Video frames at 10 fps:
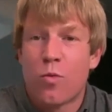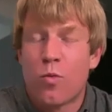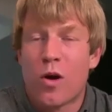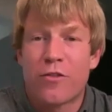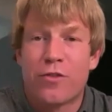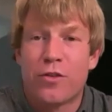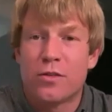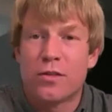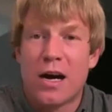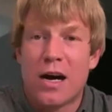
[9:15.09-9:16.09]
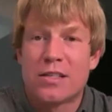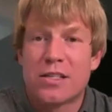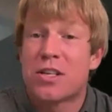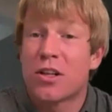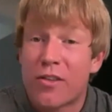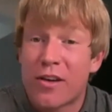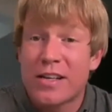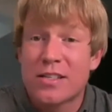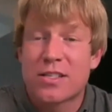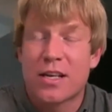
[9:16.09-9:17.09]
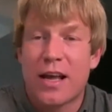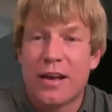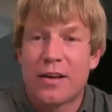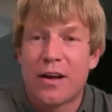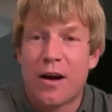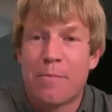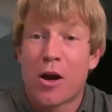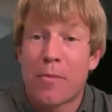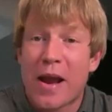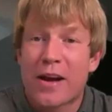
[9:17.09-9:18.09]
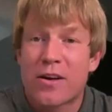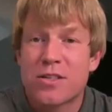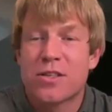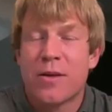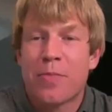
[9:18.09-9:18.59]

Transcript: wonderful distilleries and beer makers